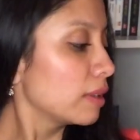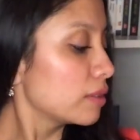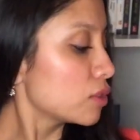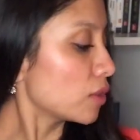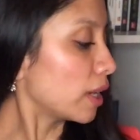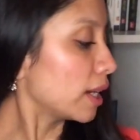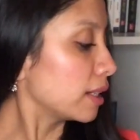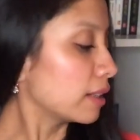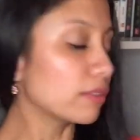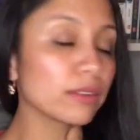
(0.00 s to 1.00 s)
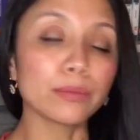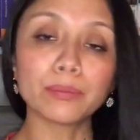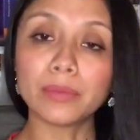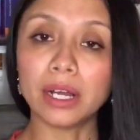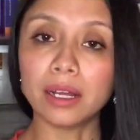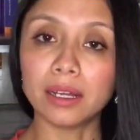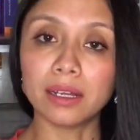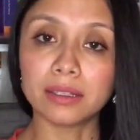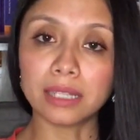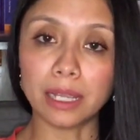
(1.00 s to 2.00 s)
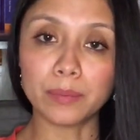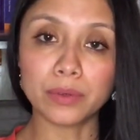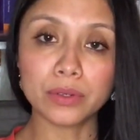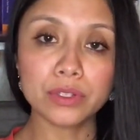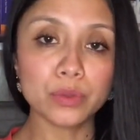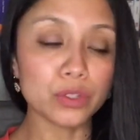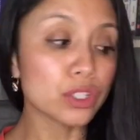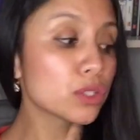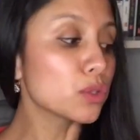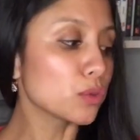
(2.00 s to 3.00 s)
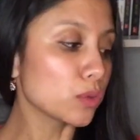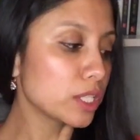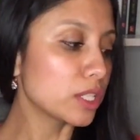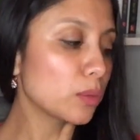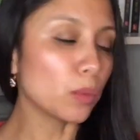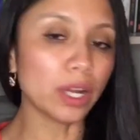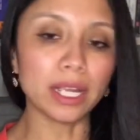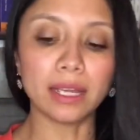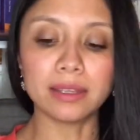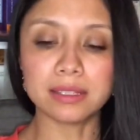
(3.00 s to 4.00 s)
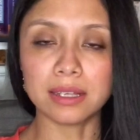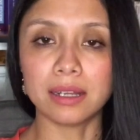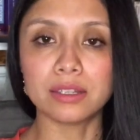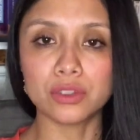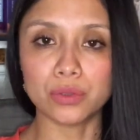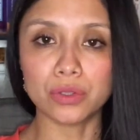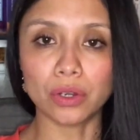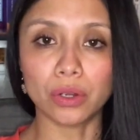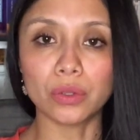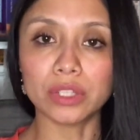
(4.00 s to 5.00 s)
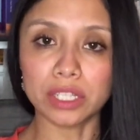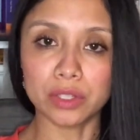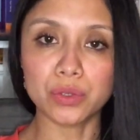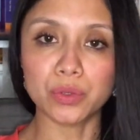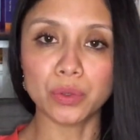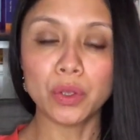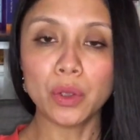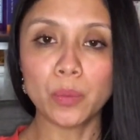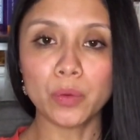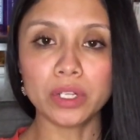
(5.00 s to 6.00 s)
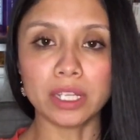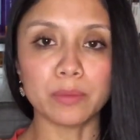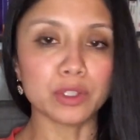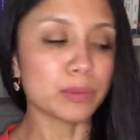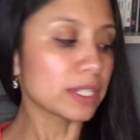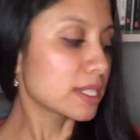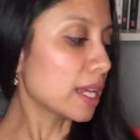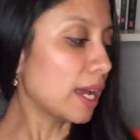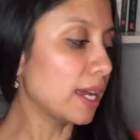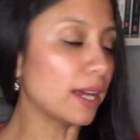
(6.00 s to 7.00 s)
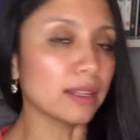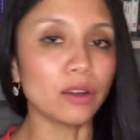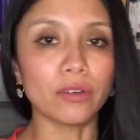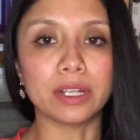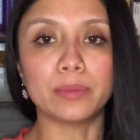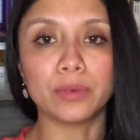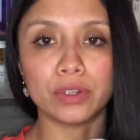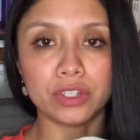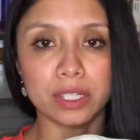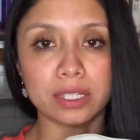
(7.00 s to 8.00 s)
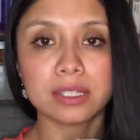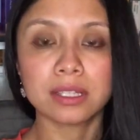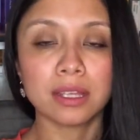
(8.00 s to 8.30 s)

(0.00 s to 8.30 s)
trying different diapers, which is the reason why I decided to start looking into more diapers, because I had already purchased